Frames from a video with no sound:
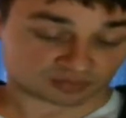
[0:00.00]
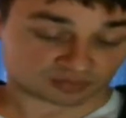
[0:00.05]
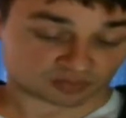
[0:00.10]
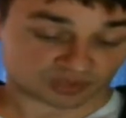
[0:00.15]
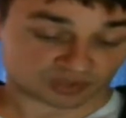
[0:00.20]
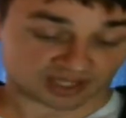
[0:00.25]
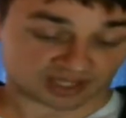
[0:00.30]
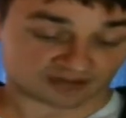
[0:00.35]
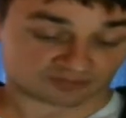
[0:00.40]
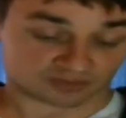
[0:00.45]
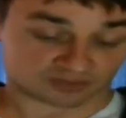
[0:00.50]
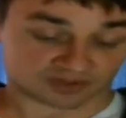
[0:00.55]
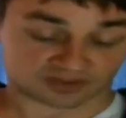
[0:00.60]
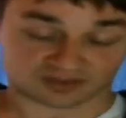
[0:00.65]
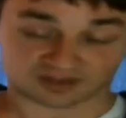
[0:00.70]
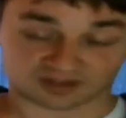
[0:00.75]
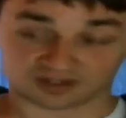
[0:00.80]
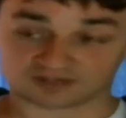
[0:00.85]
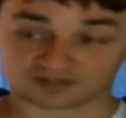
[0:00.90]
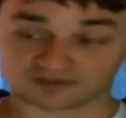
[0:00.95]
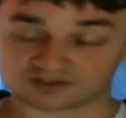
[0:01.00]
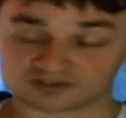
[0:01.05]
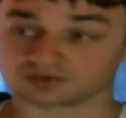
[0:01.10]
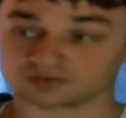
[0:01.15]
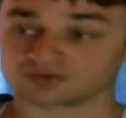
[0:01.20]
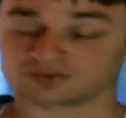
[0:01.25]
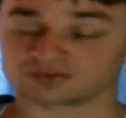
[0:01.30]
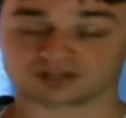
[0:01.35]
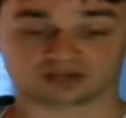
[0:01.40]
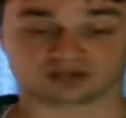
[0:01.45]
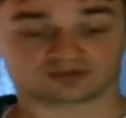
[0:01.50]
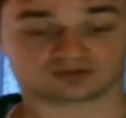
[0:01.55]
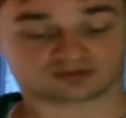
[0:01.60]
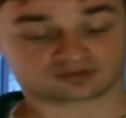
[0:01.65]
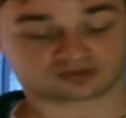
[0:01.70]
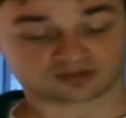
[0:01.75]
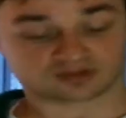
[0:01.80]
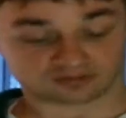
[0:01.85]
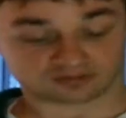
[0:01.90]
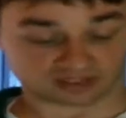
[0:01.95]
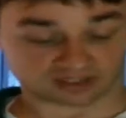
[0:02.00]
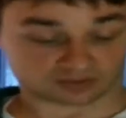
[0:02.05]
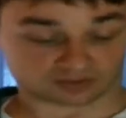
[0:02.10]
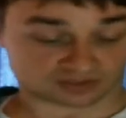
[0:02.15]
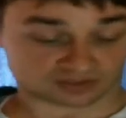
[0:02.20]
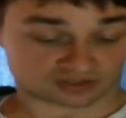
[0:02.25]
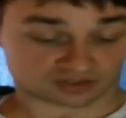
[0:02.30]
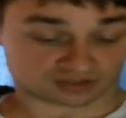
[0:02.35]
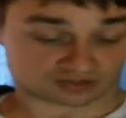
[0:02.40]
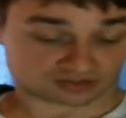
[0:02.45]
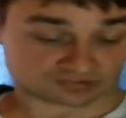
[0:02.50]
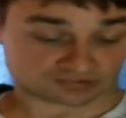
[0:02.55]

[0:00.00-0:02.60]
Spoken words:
we have with the individual sounds of language.